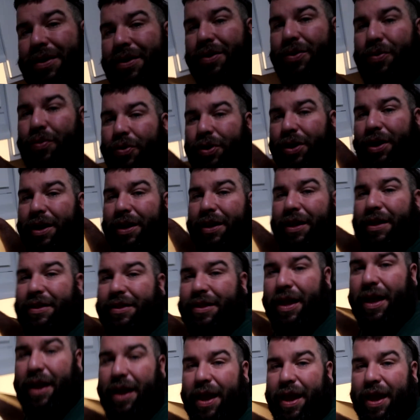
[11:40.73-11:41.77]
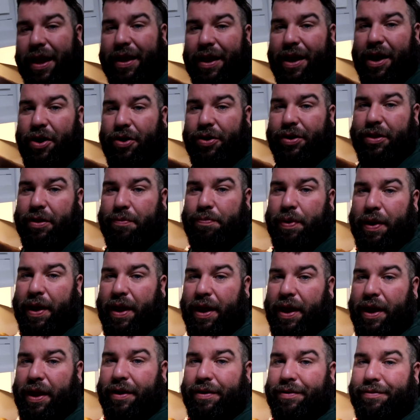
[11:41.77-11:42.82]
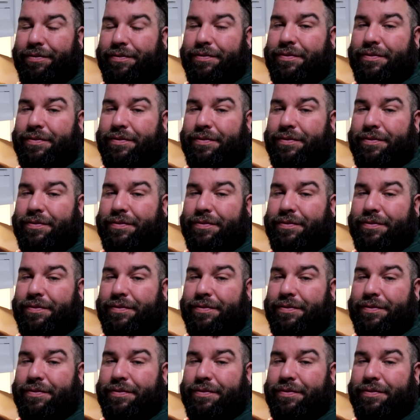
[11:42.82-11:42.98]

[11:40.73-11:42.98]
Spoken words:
We're gonna let that hang out in the pan,